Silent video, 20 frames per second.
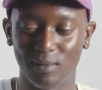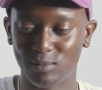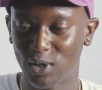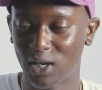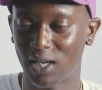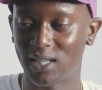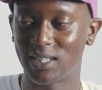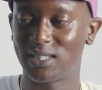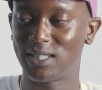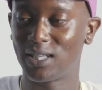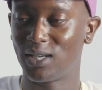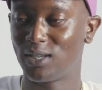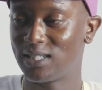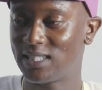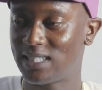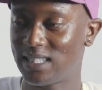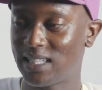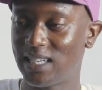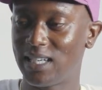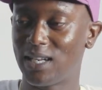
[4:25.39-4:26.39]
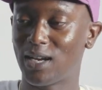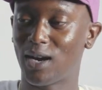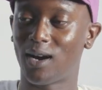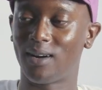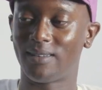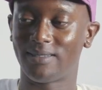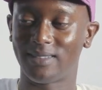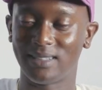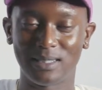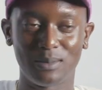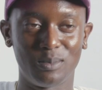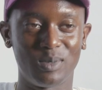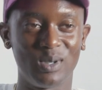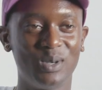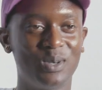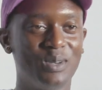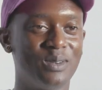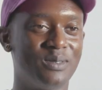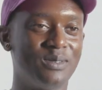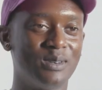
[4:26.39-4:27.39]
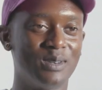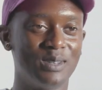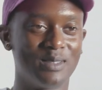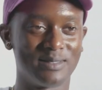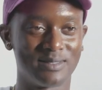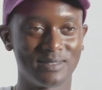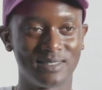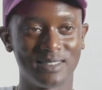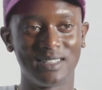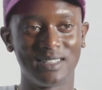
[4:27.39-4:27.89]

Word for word: I'm trying to show the city off. It's beautiful.